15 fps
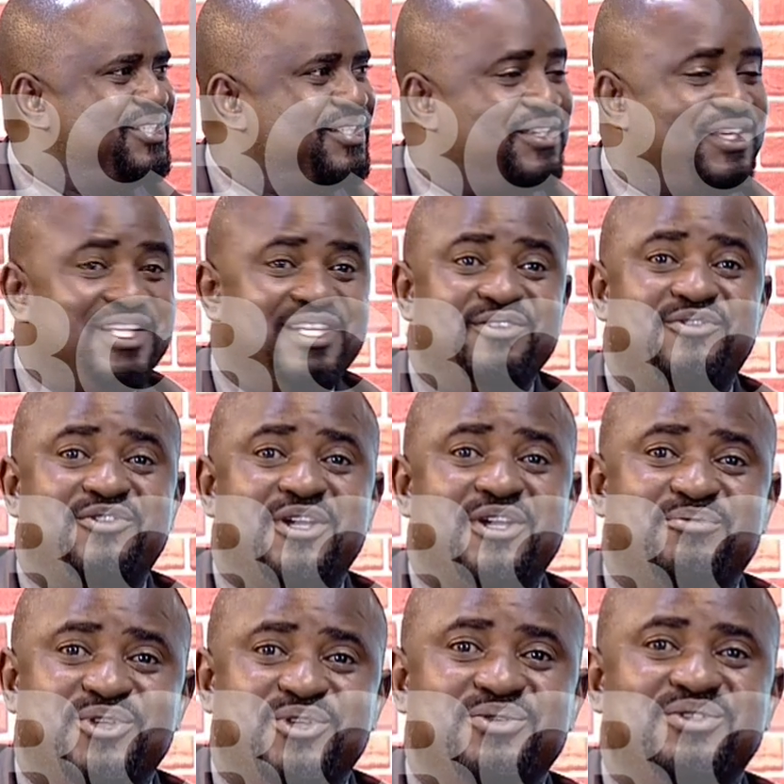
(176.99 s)
Then, if you're
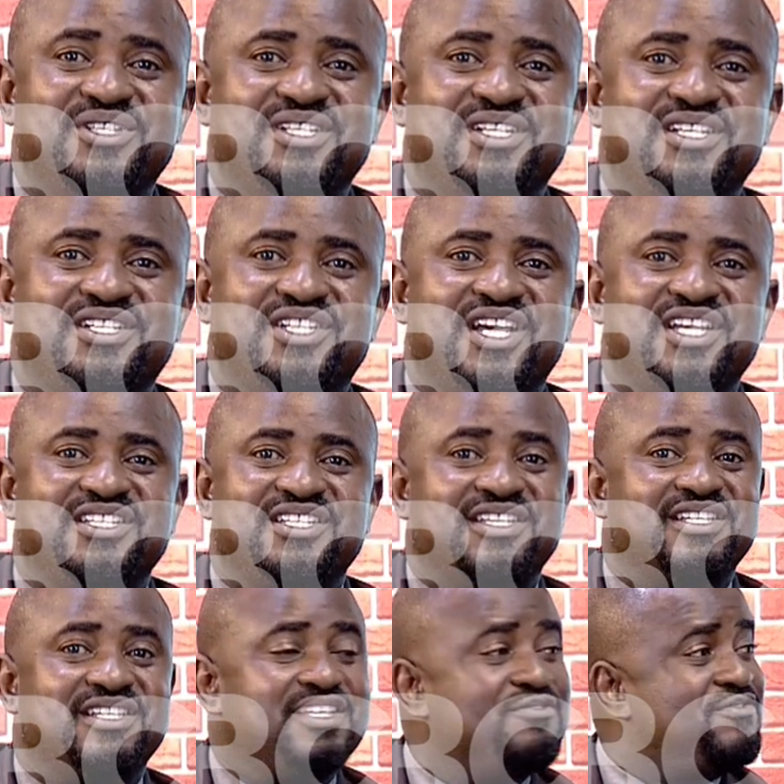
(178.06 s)
building a church, they
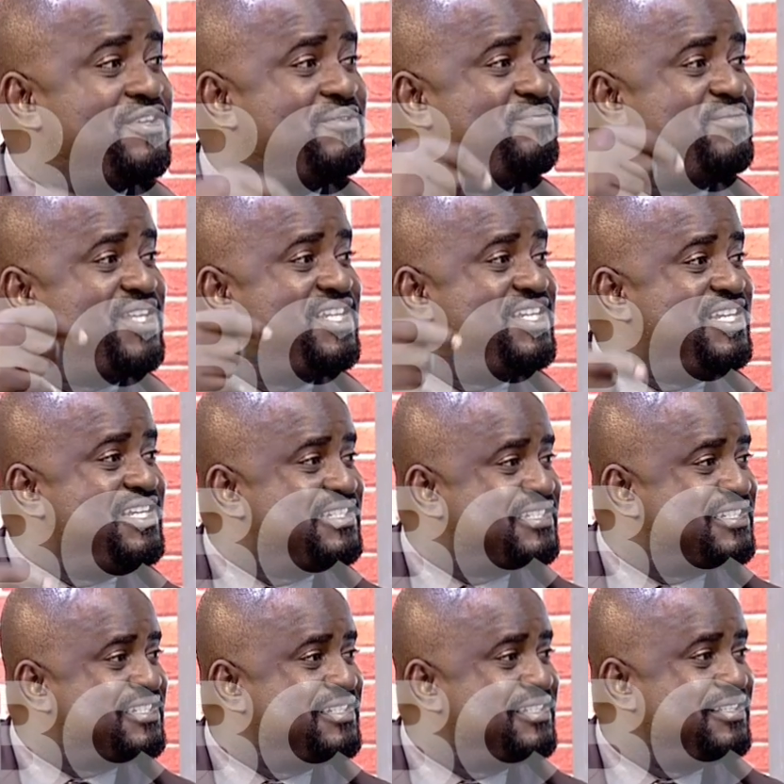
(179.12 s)
give the biggest
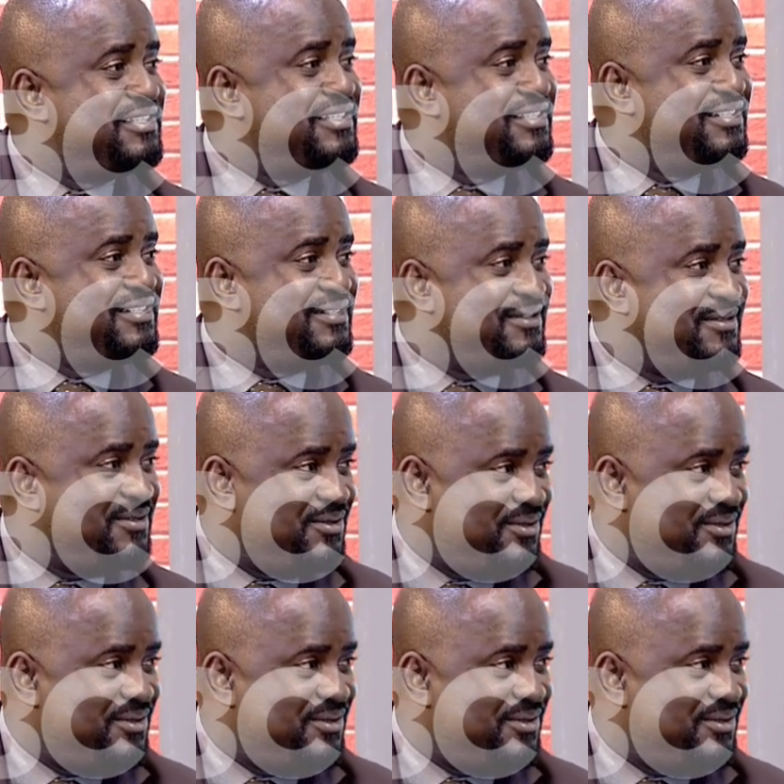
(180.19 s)
yes.